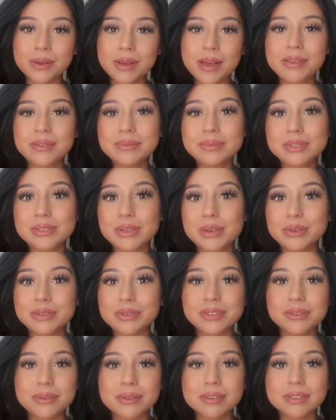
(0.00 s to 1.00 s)
I'm
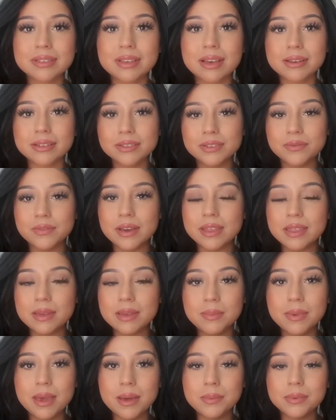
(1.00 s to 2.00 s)
so excited to finally
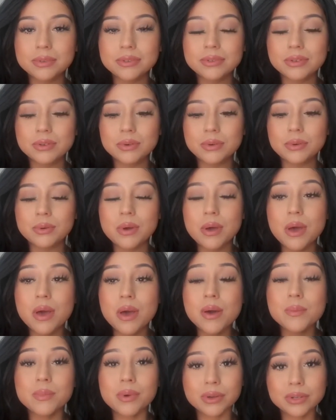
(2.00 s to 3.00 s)
be able to
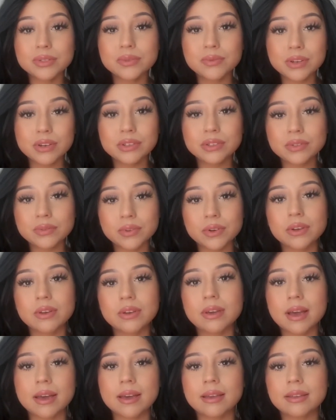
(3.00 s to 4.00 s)
post videos for you
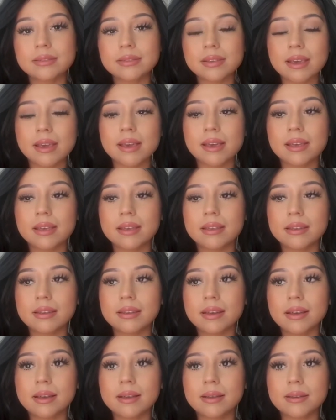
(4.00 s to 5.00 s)
guys
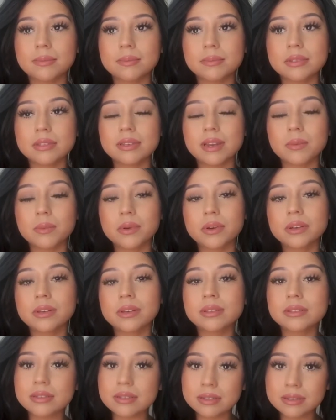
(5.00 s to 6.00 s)
and stay more
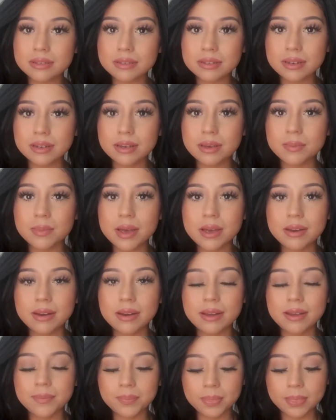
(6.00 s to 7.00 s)
consistent about it.